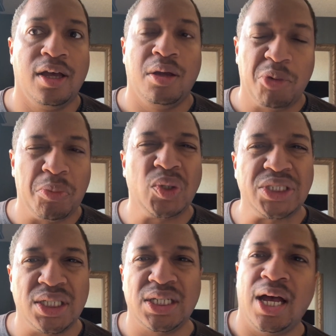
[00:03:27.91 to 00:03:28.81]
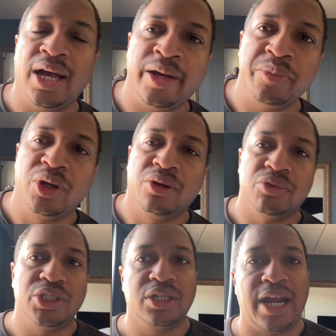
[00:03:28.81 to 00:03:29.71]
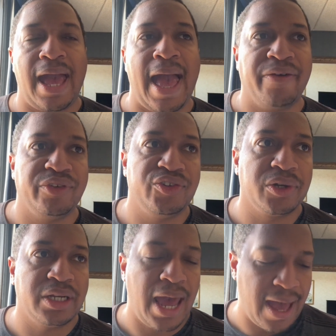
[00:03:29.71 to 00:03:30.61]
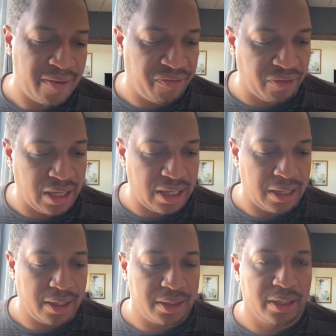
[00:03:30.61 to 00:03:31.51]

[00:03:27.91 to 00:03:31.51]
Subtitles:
But most of the time, what you're gonna have is you're gonna have a